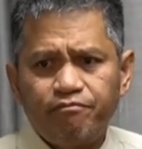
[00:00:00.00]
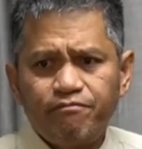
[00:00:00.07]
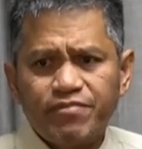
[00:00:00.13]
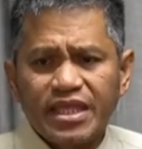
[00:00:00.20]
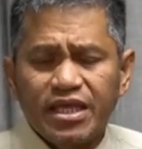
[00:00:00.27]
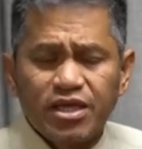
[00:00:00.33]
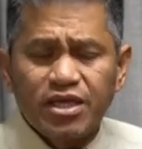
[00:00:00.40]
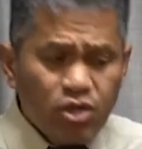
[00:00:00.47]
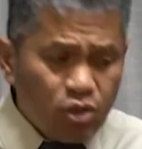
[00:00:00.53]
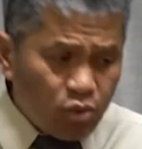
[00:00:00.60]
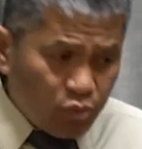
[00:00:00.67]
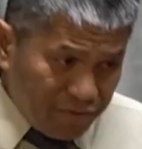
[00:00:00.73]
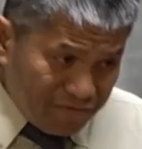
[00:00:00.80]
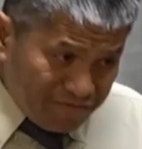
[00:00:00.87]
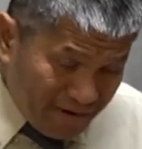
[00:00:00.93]
We
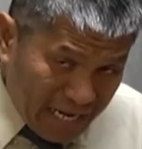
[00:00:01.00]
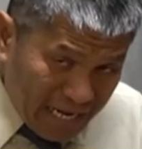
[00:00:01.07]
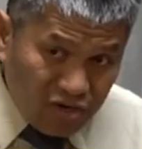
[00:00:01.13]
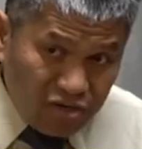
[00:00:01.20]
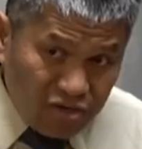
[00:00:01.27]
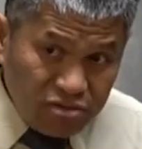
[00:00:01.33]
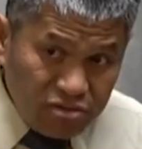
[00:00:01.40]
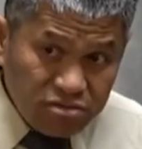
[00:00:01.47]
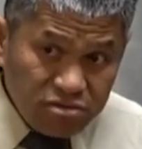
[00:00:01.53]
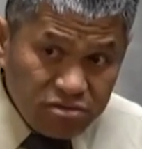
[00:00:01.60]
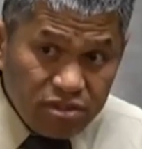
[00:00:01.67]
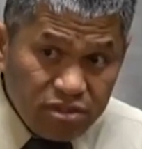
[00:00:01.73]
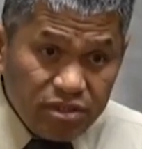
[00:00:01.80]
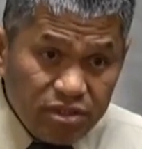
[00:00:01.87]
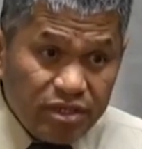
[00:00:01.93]
follow the footstep
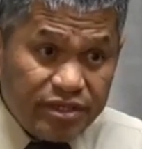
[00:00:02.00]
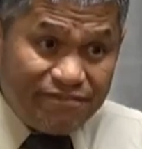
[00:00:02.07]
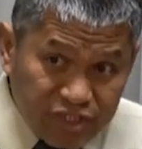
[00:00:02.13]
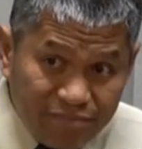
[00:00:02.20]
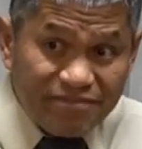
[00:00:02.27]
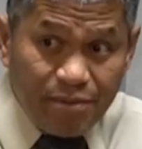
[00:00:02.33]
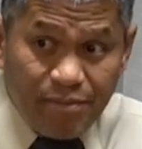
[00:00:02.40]
of the master.